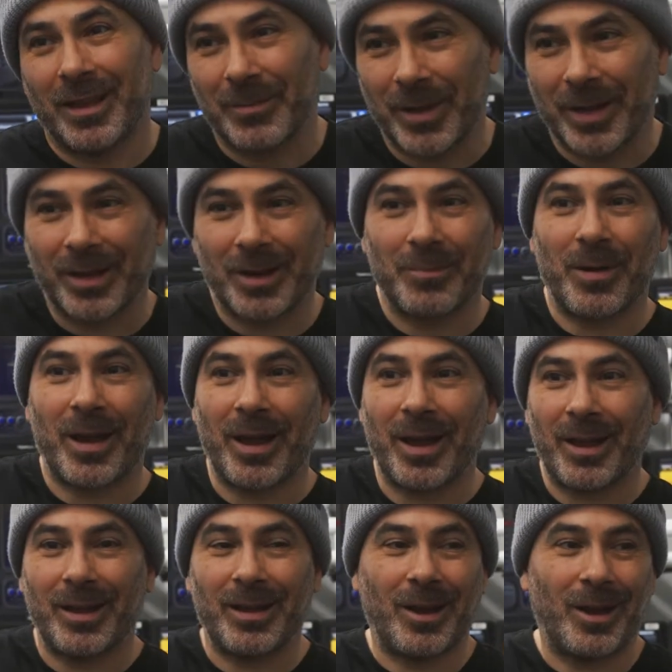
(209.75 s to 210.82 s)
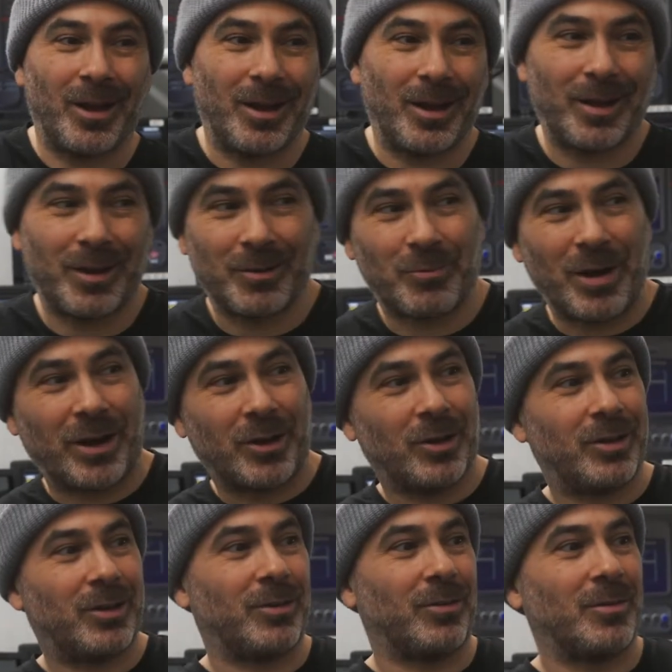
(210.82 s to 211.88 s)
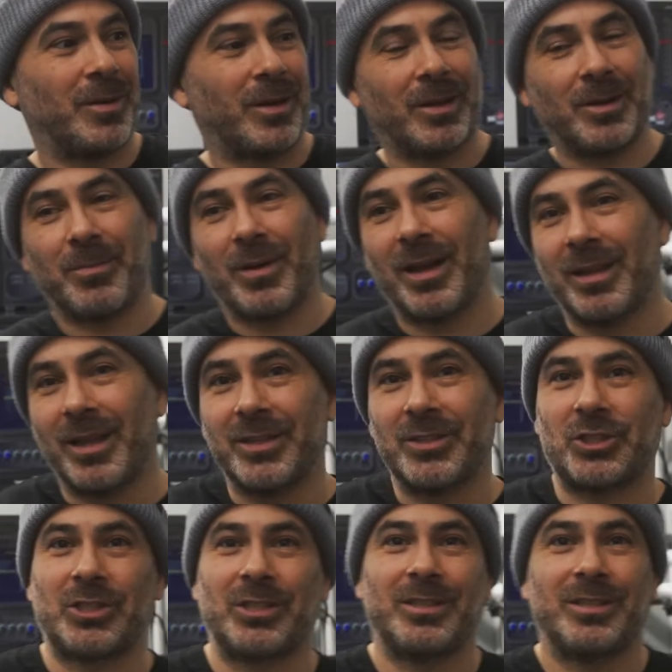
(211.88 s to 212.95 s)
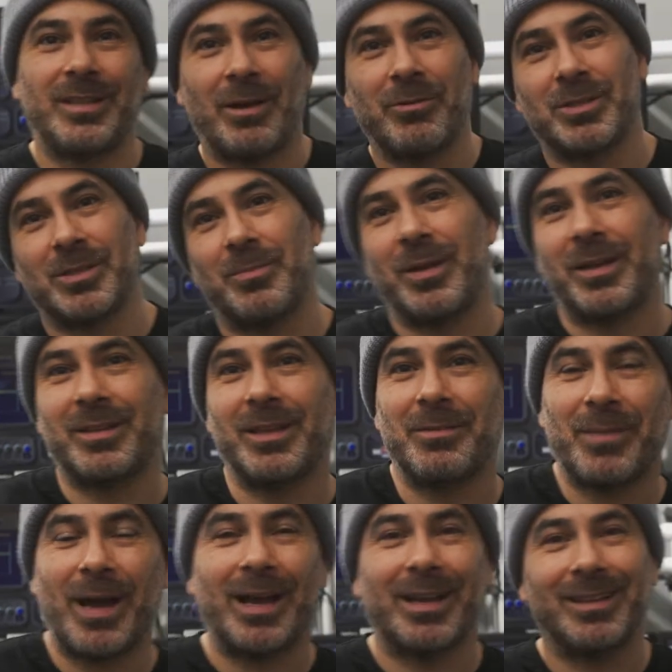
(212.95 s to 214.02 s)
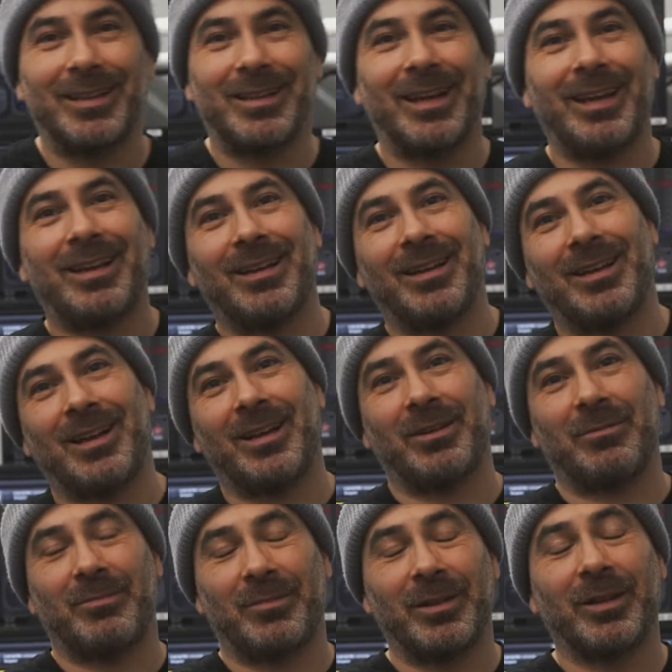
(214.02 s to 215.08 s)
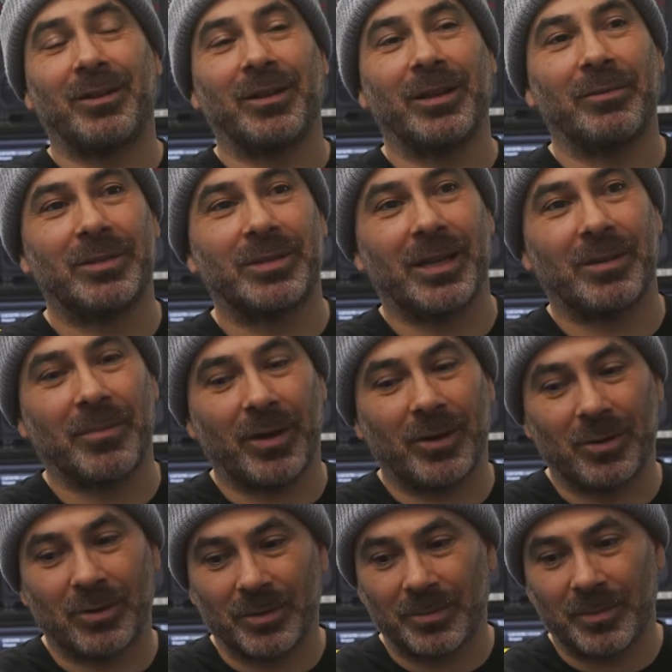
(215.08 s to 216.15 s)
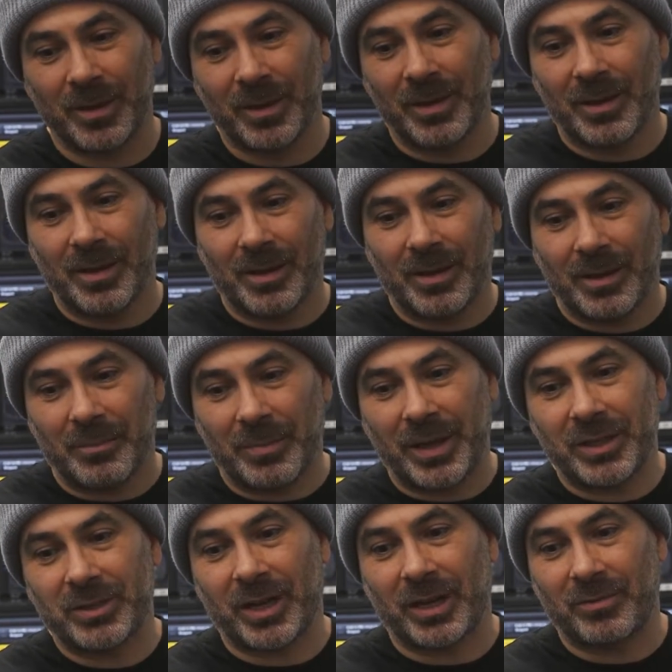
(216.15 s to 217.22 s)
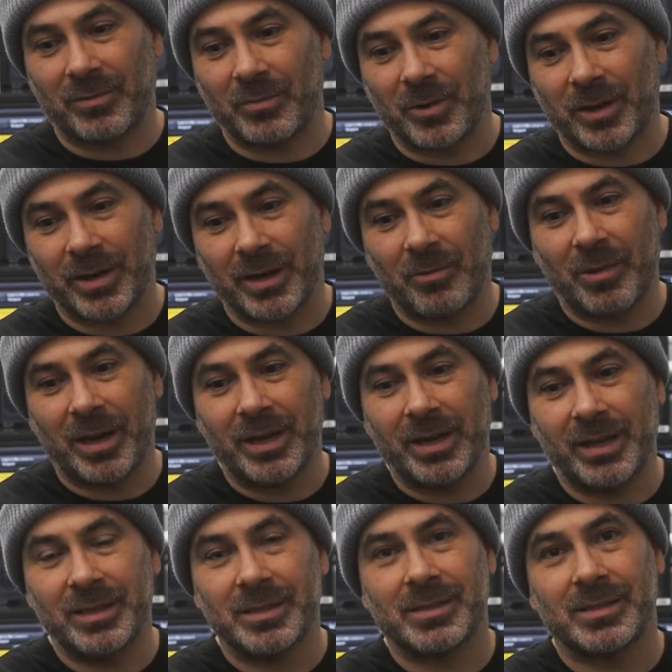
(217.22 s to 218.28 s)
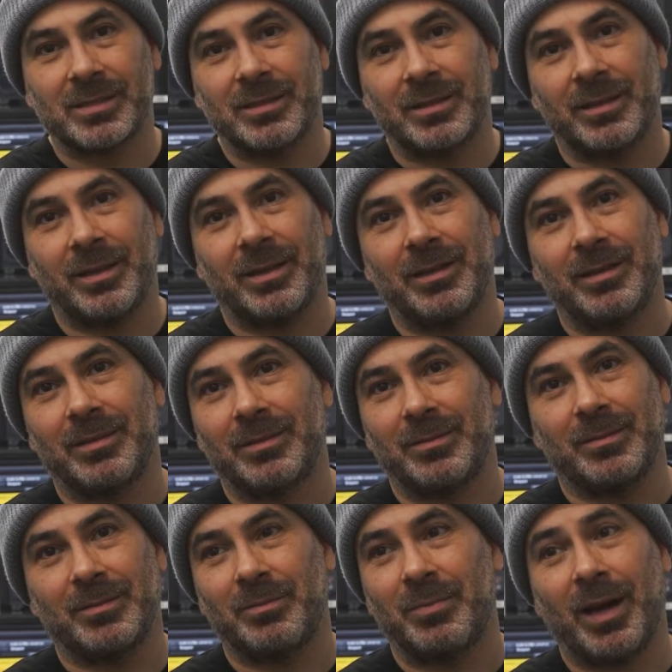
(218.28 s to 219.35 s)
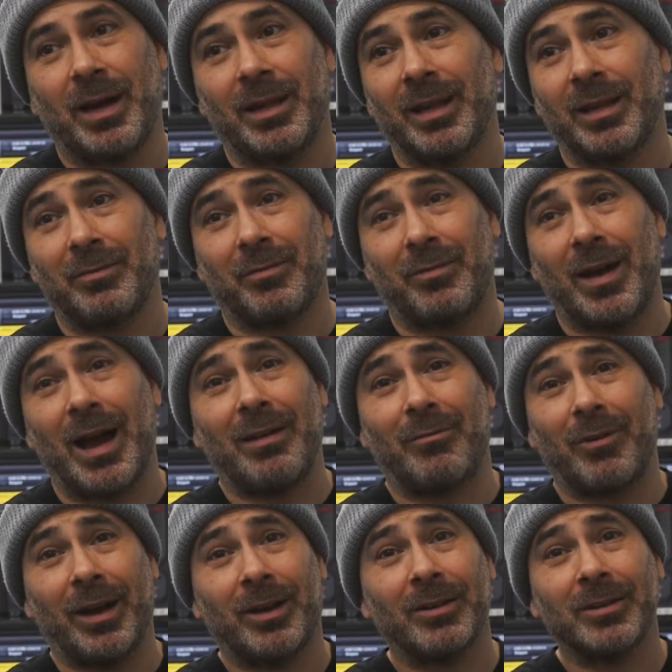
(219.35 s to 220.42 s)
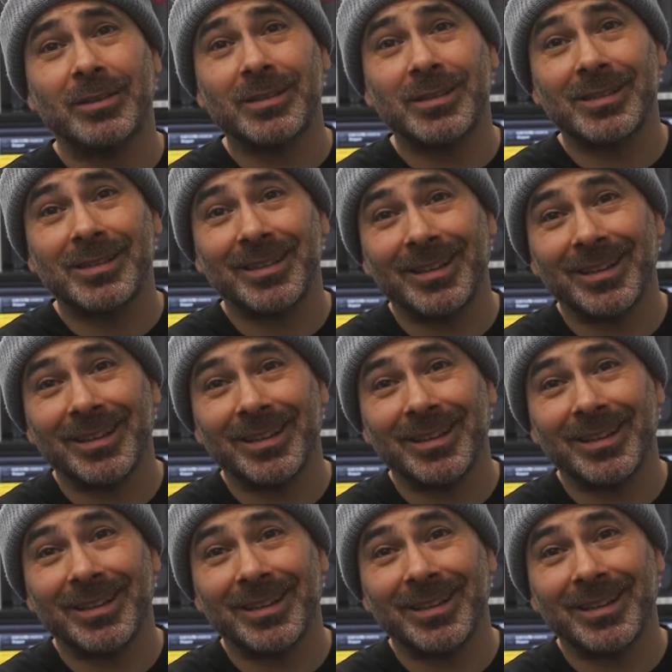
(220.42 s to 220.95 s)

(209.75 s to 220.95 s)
Am I gonna buy a record or am I gonna buy lunch? That was a big thing back in the day. And I literally would take my whole paycheck from working at Wendy's and buy 5 records.